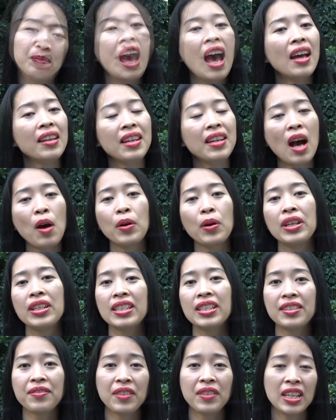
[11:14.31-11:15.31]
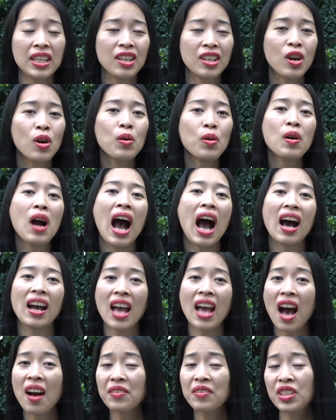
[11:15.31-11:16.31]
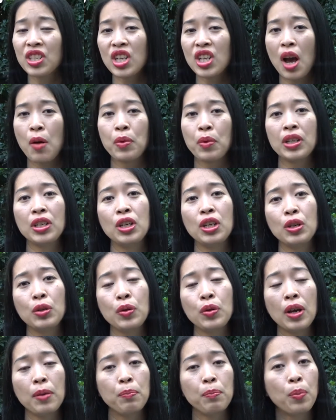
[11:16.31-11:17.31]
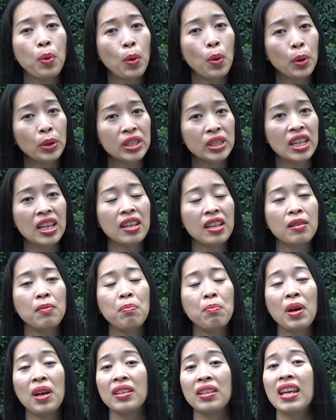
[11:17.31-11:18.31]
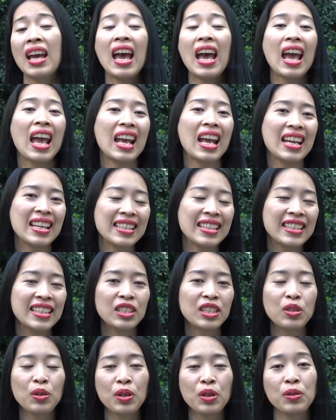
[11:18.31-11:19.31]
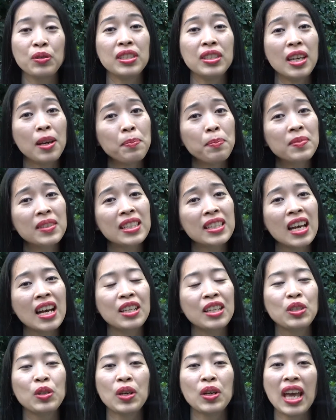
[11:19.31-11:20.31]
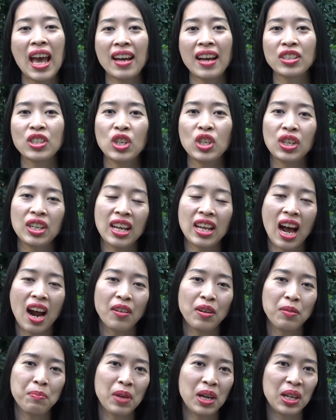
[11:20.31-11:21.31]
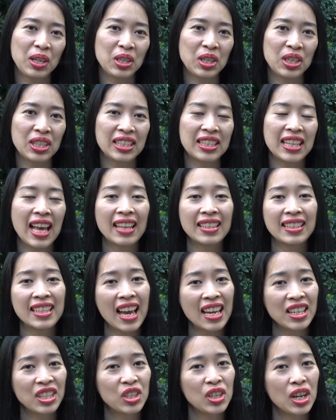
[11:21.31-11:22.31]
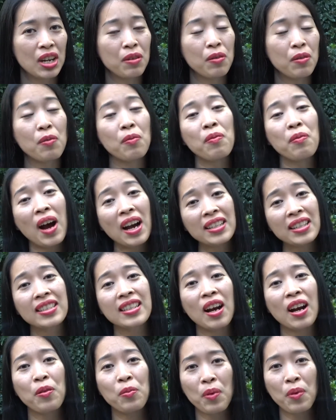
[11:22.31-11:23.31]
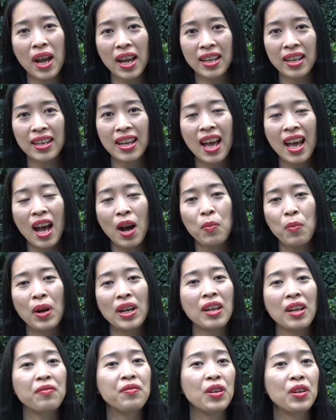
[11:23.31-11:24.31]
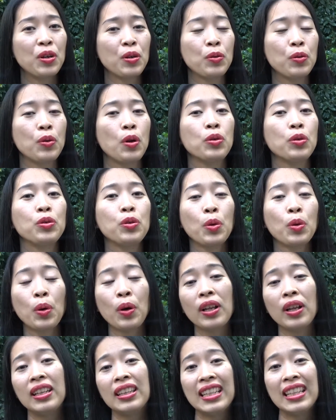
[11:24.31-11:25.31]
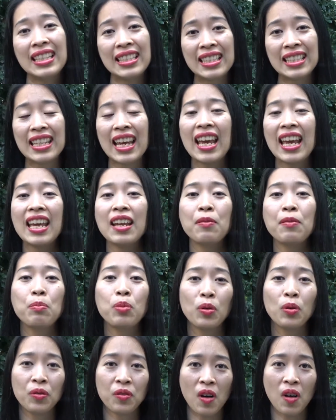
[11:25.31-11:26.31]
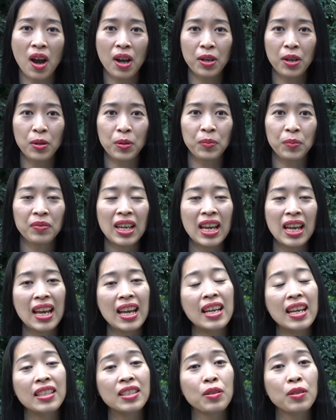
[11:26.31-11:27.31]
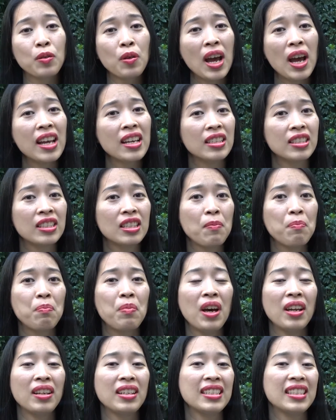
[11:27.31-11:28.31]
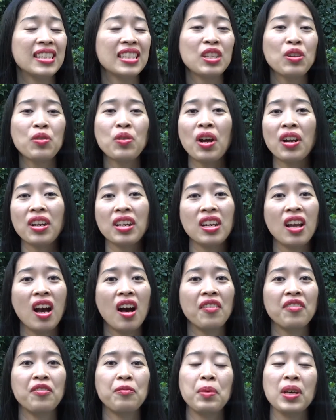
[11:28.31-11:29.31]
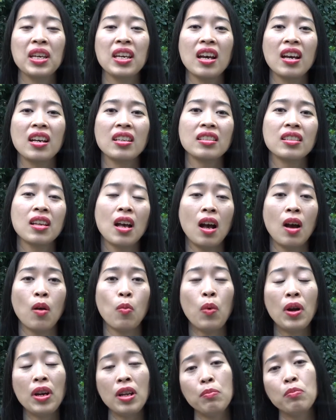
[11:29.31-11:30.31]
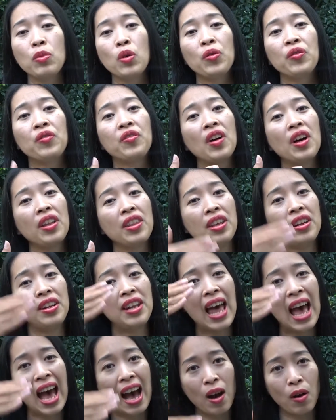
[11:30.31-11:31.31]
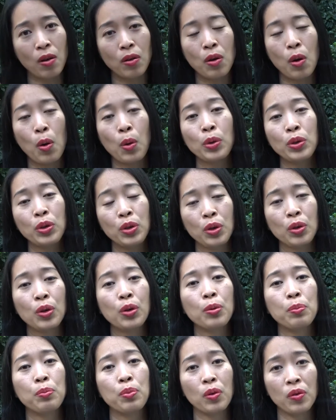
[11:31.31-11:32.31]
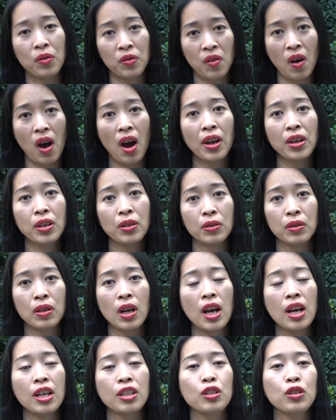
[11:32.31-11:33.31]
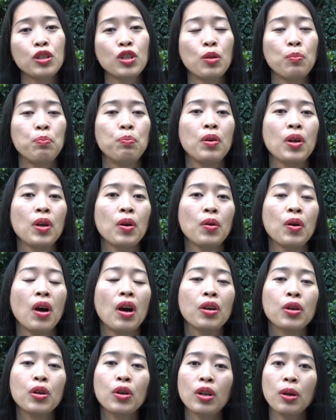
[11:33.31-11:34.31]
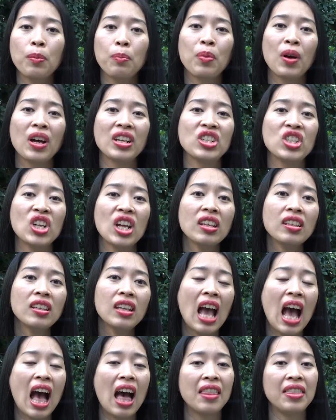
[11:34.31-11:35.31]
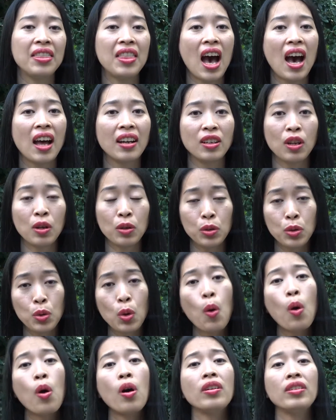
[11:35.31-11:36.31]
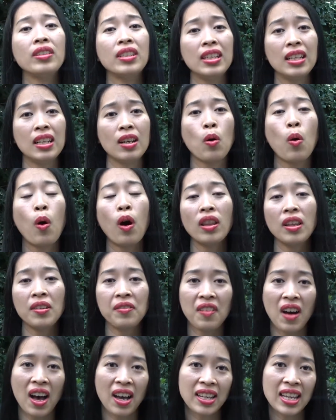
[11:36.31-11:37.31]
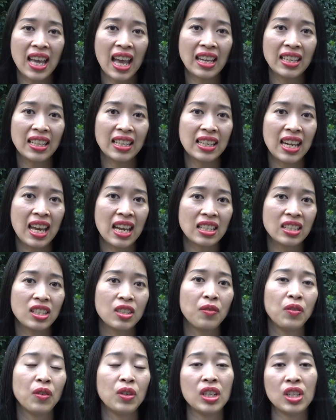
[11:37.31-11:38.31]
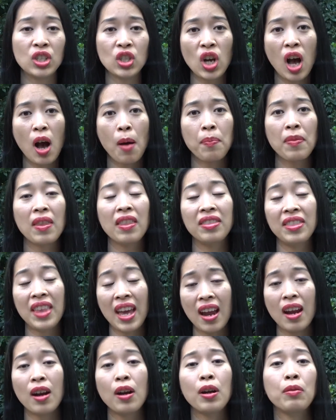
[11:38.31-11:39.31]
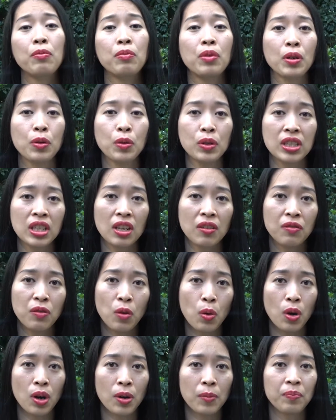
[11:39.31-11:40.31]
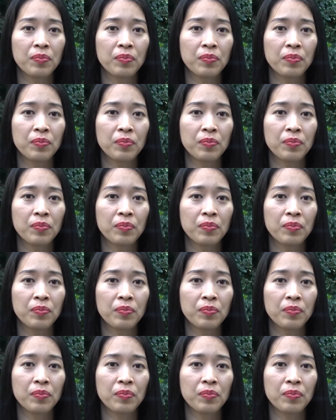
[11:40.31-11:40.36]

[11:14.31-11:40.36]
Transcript: Now in this video, I have shared with you important but easy to do tips to catch the hiring manager's attention right away when they view your LinkedIn profile. It's great, but it's still not enough, because when they move further down on your profile, you should build a good impression that you're the qualified candidate for the job they're recruiting for.